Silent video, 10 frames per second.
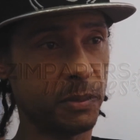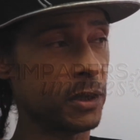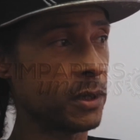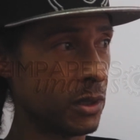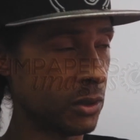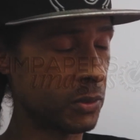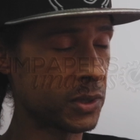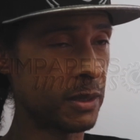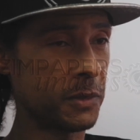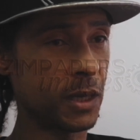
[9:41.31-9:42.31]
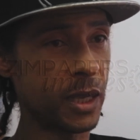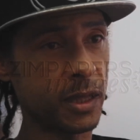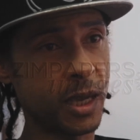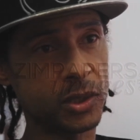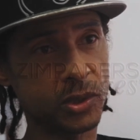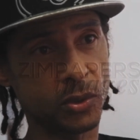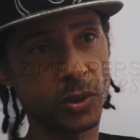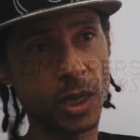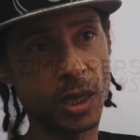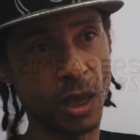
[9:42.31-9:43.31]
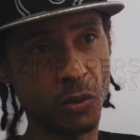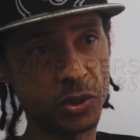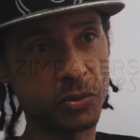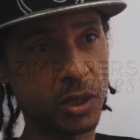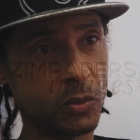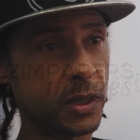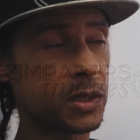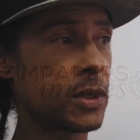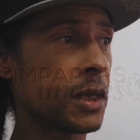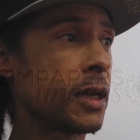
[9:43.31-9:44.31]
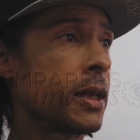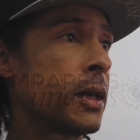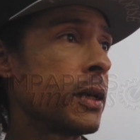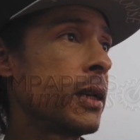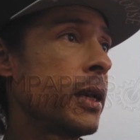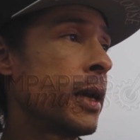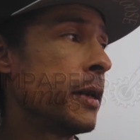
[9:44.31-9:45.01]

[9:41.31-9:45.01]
But you know, it was something like that. So that was really where the strength lay.